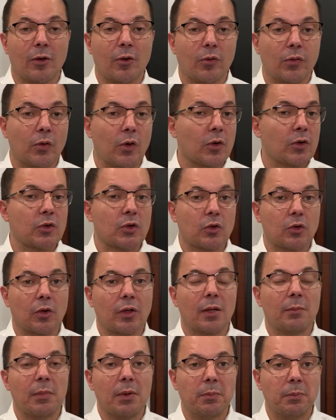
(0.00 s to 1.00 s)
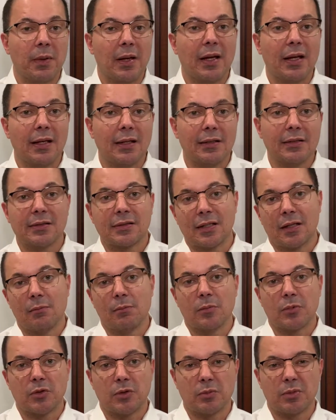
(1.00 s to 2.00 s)
of course you're going to be paying
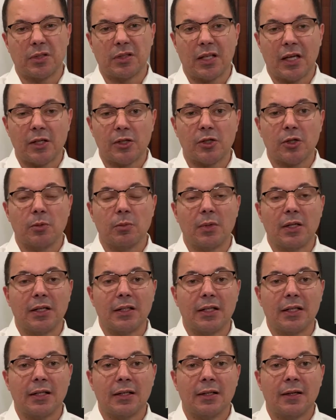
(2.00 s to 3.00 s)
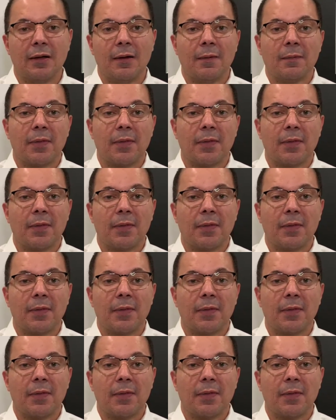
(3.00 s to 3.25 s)
some substantial money.